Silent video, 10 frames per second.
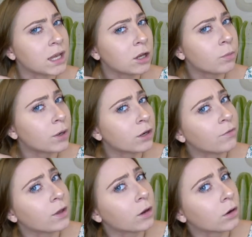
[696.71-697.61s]
take your pointer
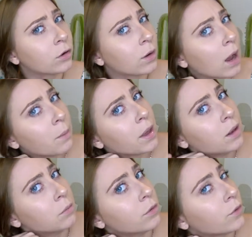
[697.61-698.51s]
finger, grab it
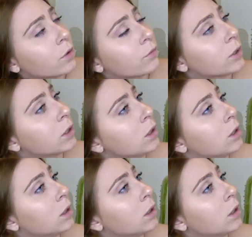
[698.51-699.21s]
and move it over.